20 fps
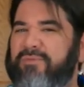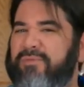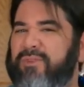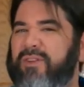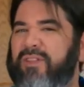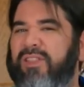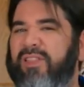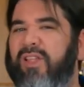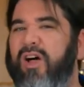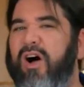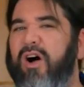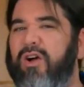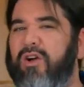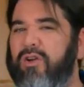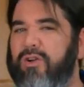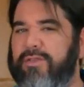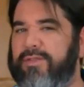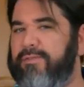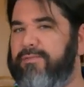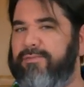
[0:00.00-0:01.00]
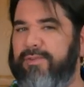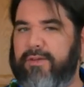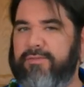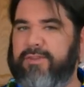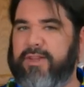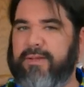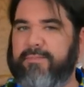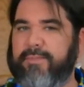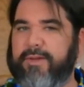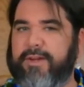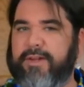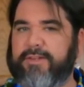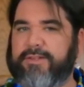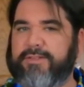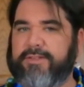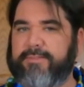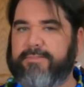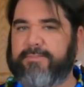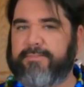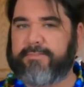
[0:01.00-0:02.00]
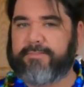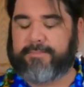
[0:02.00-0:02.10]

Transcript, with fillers: for longer than 15 minutes.